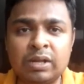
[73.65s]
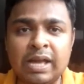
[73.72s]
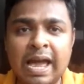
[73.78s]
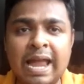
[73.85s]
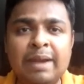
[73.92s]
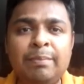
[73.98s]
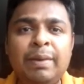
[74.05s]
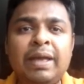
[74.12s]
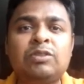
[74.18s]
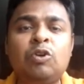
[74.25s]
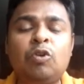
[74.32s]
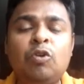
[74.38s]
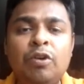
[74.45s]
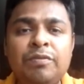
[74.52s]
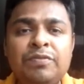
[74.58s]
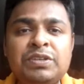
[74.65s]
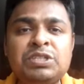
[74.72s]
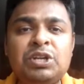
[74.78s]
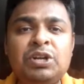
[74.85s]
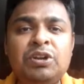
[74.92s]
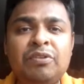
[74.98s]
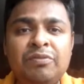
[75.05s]
and make the
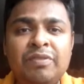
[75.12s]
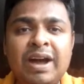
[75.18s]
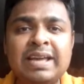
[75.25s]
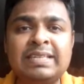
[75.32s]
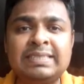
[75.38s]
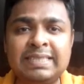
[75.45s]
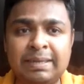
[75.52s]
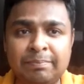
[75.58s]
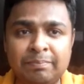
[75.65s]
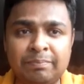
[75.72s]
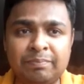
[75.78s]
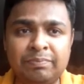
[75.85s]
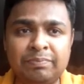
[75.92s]
coefficient of y same.